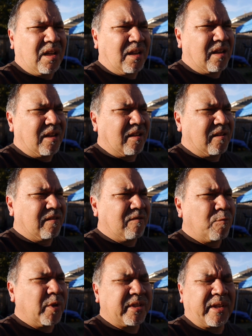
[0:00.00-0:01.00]
Uh,
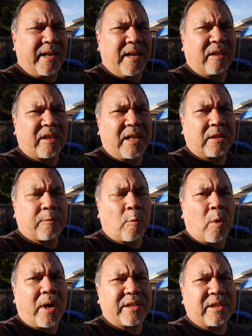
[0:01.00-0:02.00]
once again, thanks for
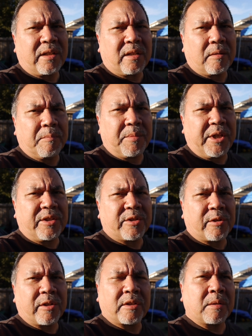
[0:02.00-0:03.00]
watching. Be
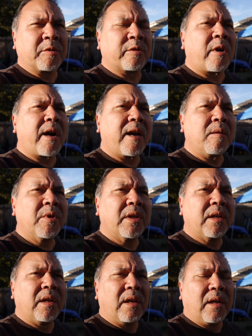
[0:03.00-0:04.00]
sure to subscribe
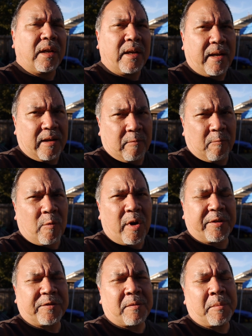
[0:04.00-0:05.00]
and
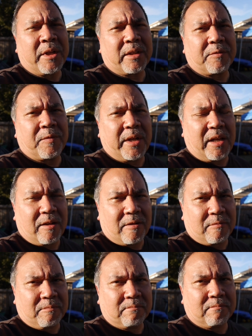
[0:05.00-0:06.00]
watch for my next video.